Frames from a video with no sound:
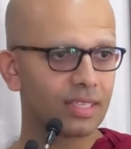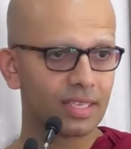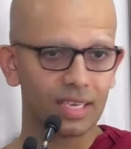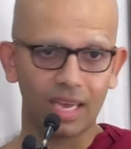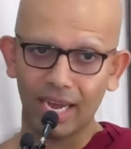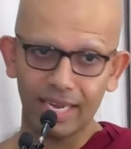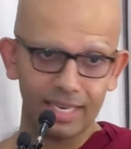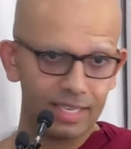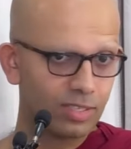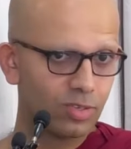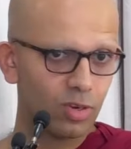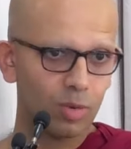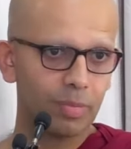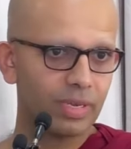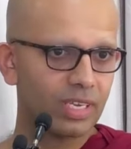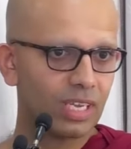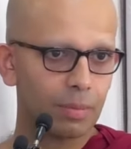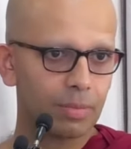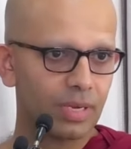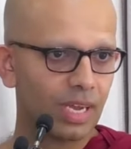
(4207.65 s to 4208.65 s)
The eye does not
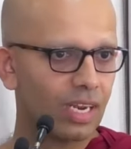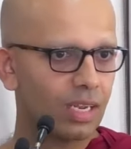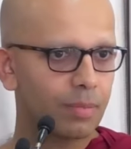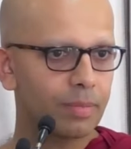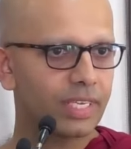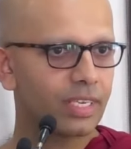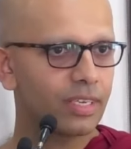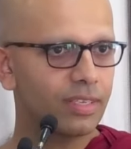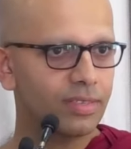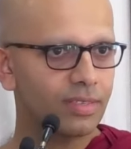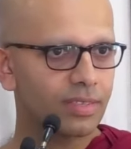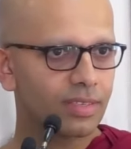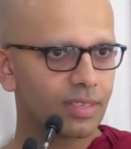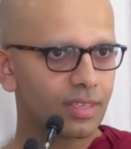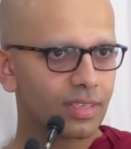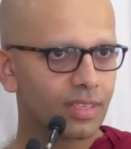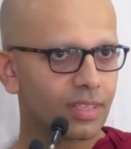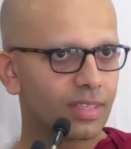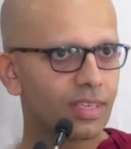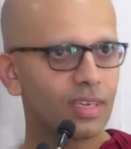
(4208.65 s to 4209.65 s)
pick up color because
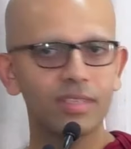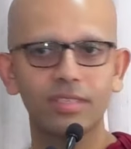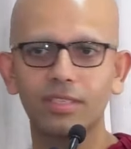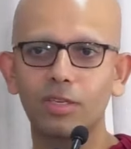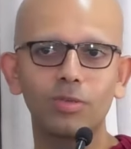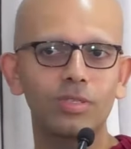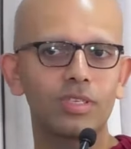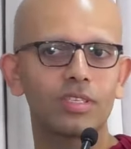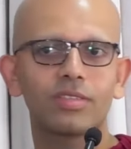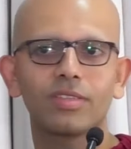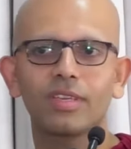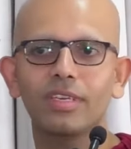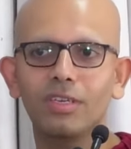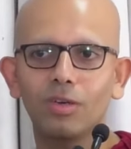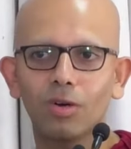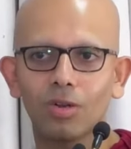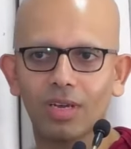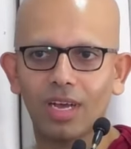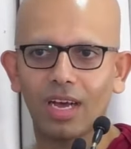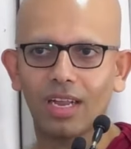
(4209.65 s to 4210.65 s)
there is no such thing
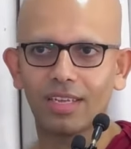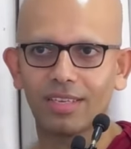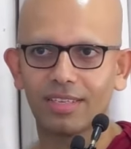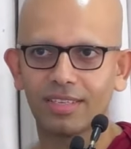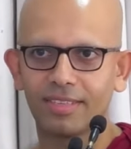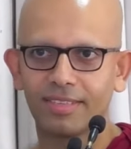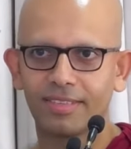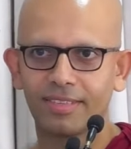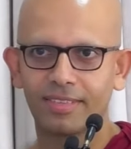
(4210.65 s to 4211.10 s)
called color.